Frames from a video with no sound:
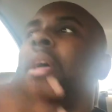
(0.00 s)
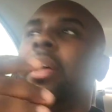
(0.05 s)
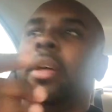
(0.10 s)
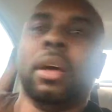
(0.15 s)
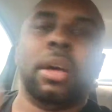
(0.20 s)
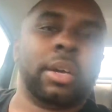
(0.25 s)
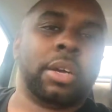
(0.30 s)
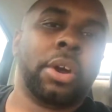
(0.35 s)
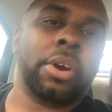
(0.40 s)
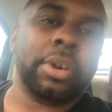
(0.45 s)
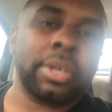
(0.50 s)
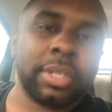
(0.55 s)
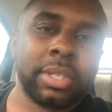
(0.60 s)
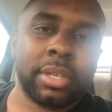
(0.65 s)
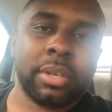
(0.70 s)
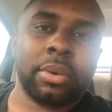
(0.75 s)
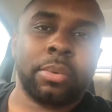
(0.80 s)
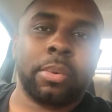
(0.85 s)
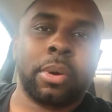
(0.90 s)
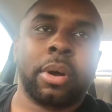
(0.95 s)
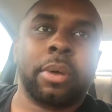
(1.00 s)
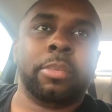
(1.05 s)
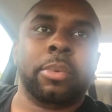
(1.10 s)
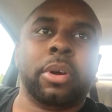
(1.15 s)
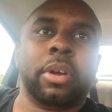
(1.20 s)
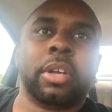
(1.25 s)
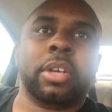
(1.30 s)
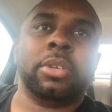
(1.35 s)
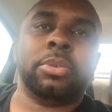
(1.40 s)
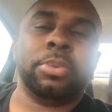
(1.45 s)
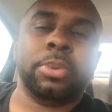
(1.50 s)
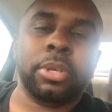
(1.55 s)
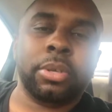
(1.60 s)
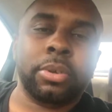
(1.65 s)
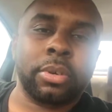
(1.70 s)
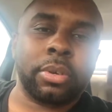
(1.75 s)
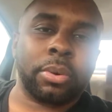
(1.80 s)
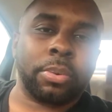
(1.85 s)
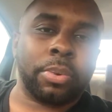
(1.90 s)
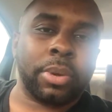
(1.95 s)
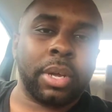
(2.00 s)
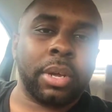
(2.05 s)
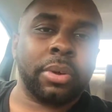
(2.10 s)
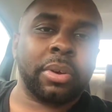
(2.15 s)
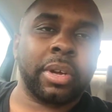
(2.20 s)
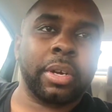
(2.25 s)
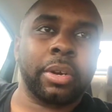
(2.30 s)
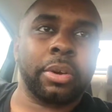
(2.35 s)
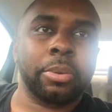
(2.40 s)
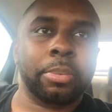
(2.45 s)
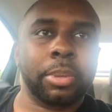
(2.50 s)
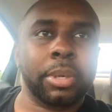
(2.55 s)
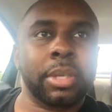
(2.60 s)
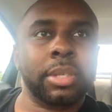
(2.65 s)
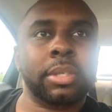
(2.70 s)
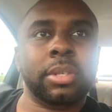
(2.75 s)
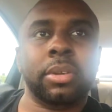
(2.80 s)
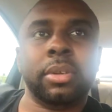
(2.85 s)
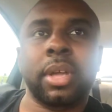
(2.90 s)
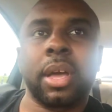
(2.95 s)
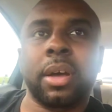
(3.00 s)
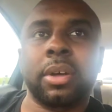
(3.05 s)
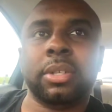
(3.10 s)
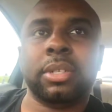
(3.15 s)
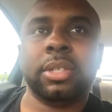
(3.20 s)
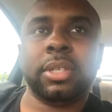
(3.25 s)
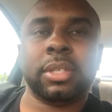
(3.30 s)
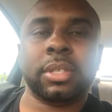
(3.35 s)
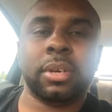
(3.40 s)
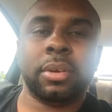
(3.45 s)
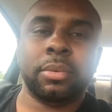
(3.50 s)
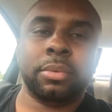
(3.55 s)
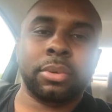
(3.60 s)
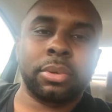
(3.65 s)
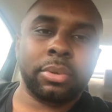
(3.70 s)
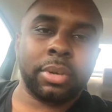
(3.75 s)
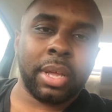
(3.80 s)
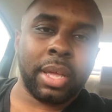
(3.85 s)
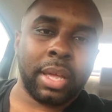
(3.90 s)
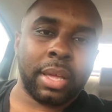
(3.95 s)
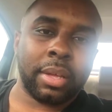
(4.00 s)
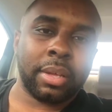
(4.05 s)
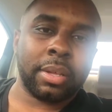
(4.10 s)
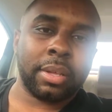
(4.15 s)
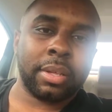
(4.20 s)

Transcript: Courtesy of Walmart, because we're doing a re-grand opening. So y'all just come do that.